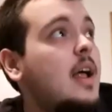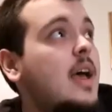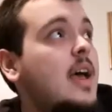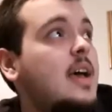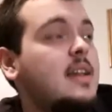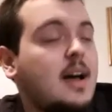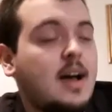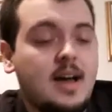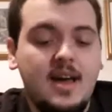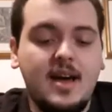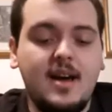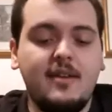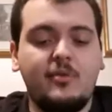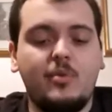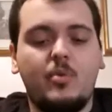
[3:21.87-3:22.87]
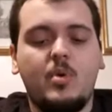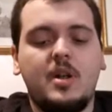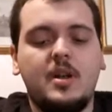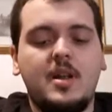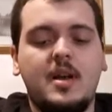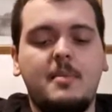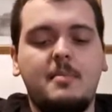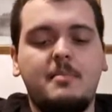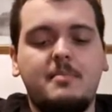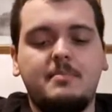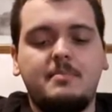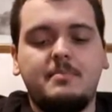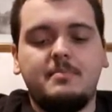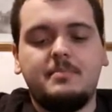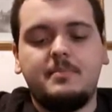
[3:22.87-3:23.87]
and I have one
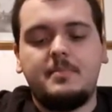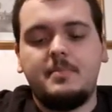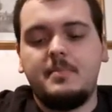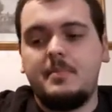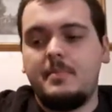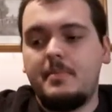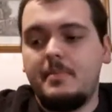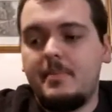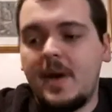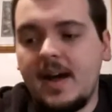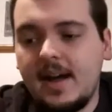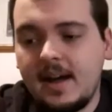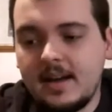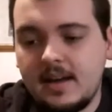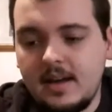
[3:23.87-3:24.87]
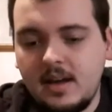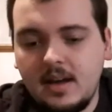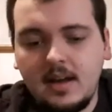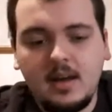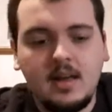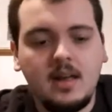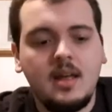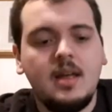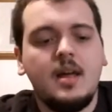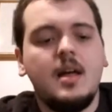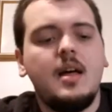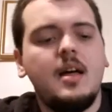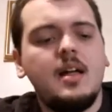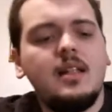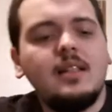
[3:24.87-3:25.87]
pack
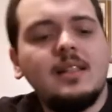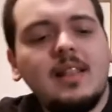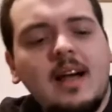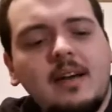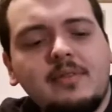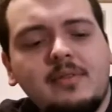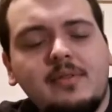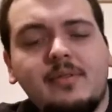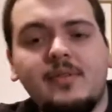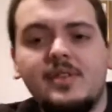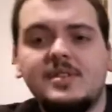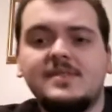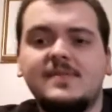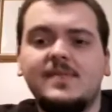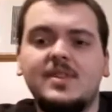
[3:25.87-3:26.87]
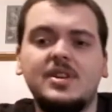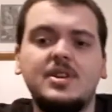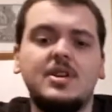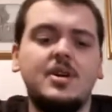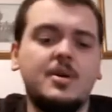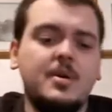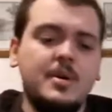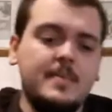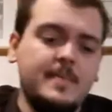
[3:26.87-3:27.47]
left for this video.